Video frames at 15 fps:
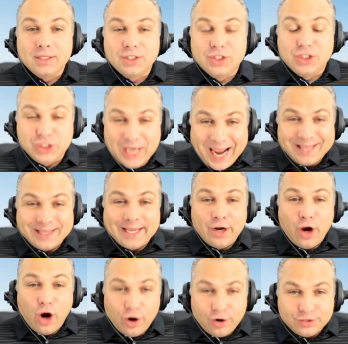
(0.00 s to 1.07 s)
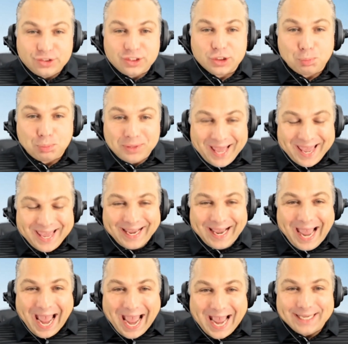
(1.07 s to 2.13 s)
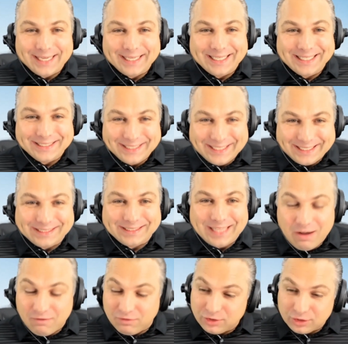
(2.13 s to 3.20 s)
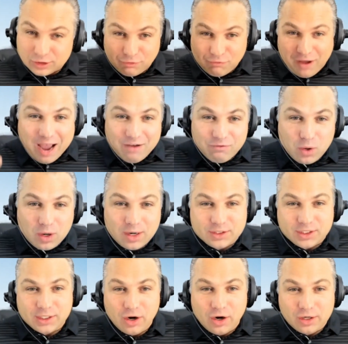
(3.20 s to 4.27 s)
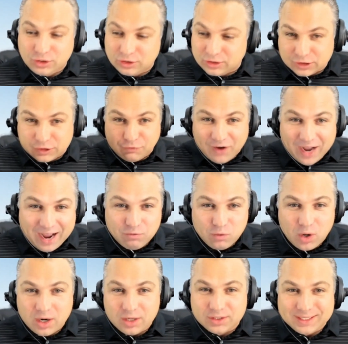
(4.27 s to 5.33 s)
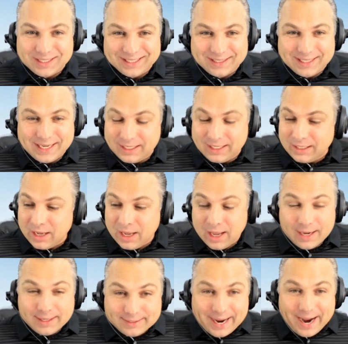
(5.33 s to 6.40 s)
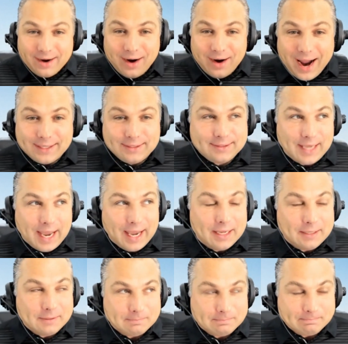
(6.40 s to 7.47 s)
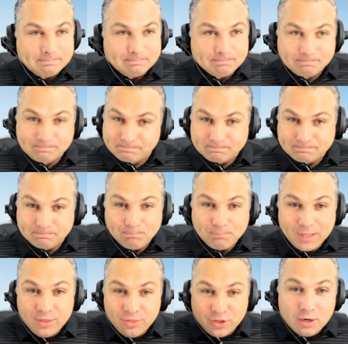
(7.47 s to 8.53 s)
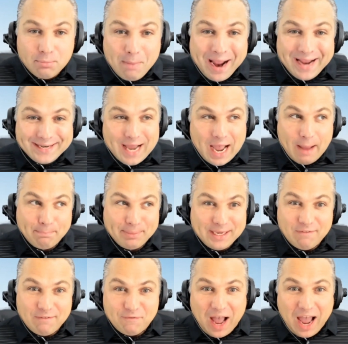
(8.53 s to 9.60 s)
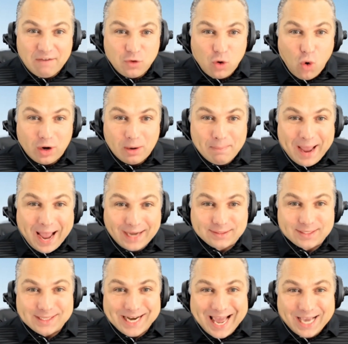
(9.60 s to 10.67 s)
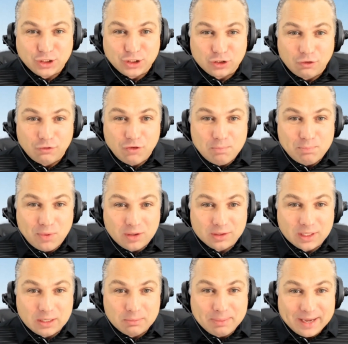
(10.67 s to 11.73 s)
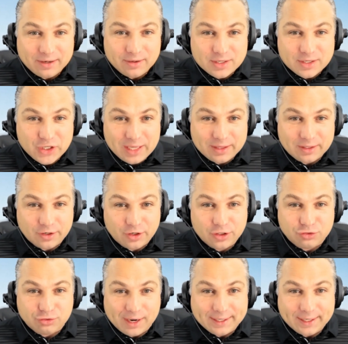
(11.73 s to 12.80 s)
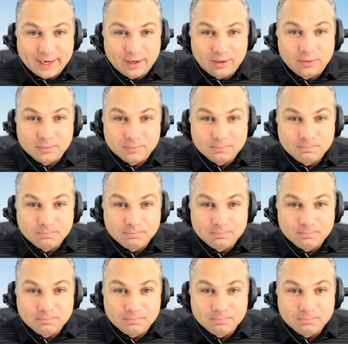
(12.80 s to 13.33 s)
Jalen Hurts is playing at an elite level. There's five words in Hurts. There's five words in elite. Dare I say it? There might not be five quarterbacks in the National Football League better than Jalen Hurts right now.